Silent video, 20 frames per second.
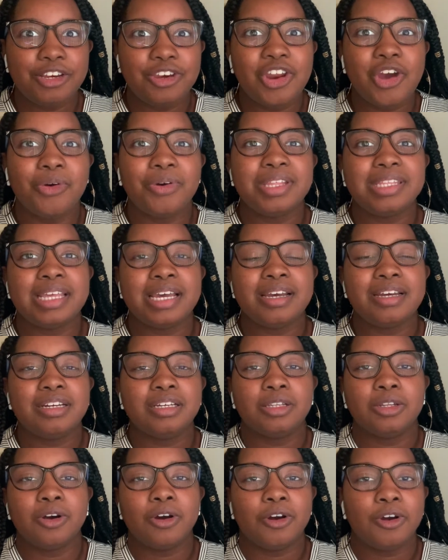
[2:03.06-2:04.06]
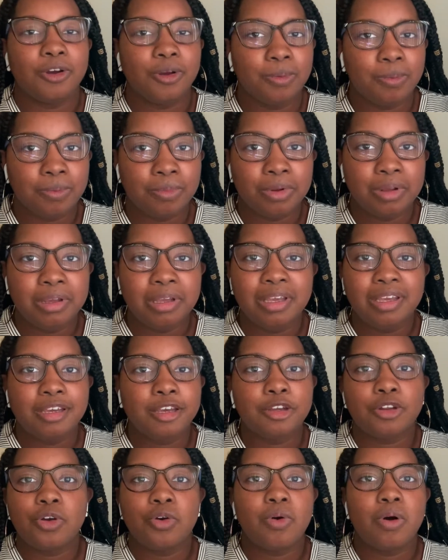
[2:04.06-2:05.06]
knowing that an alarm
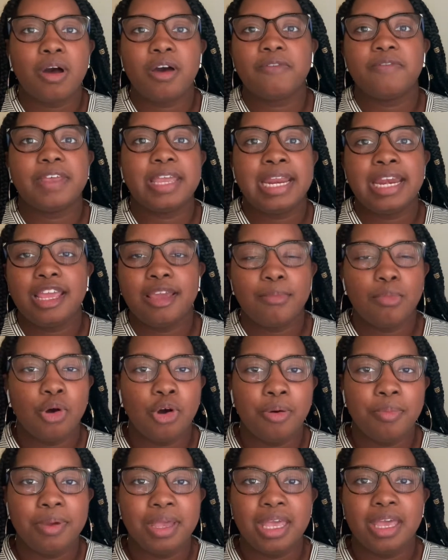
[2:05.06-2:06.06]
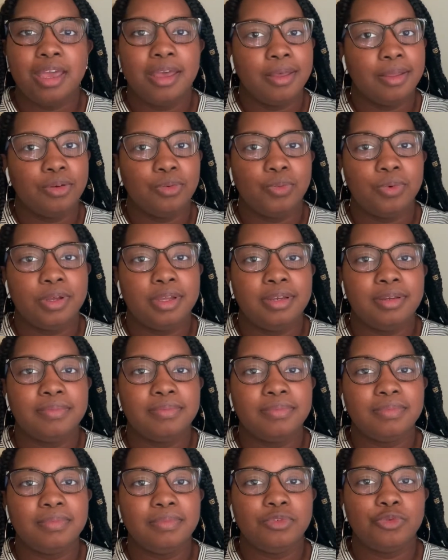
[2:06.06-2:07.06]
could go off any moment and would
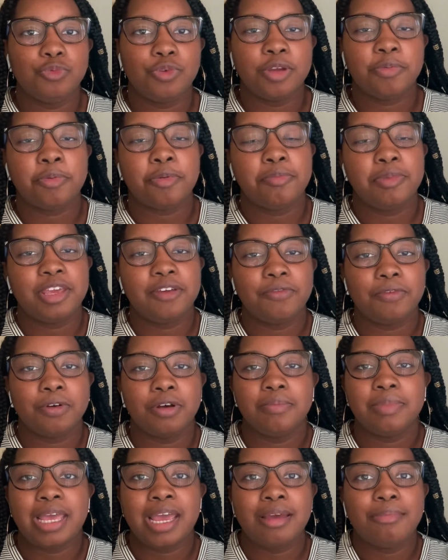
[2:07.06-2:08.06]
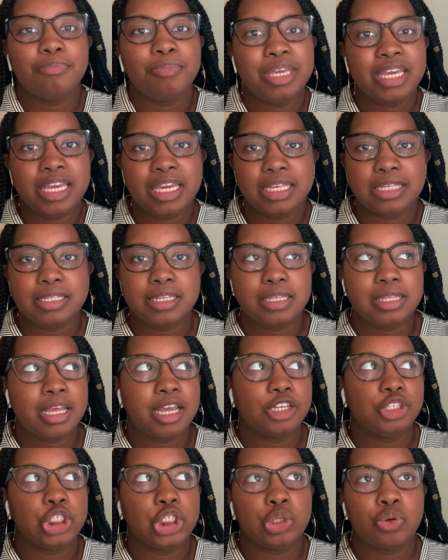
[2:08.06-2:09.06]
rip me from that peace and
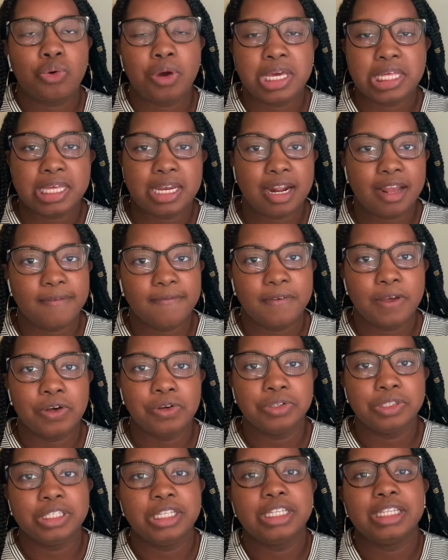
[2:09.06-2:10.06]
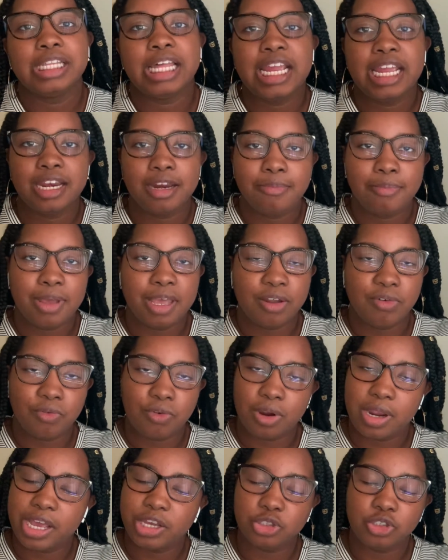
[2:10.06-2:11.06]
that joy that I felt laying in bed for
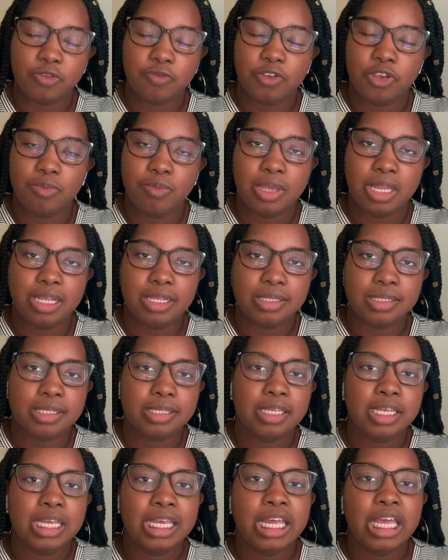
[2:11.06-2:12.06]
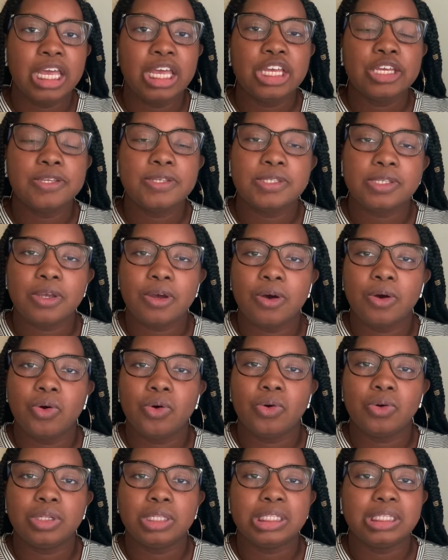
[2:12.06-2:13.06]
an extra few minutes.
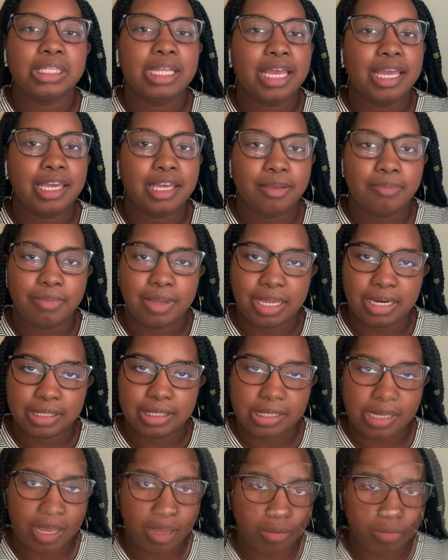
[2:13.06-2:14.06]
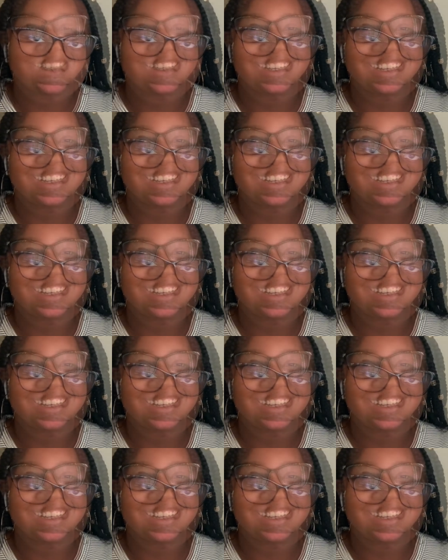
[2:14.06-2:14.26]
So laying in bed is out.